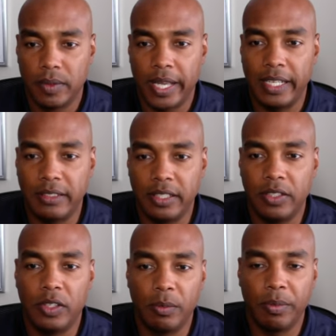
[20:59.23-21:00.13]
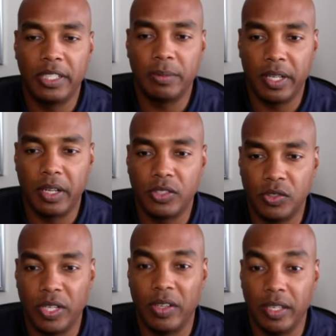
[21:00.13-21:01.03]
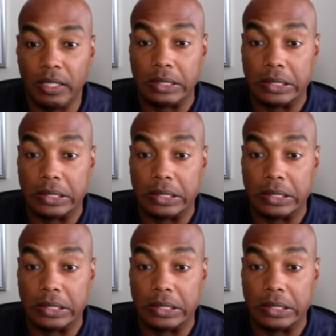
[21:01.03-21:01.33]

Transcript: AC unit replacement, Australia.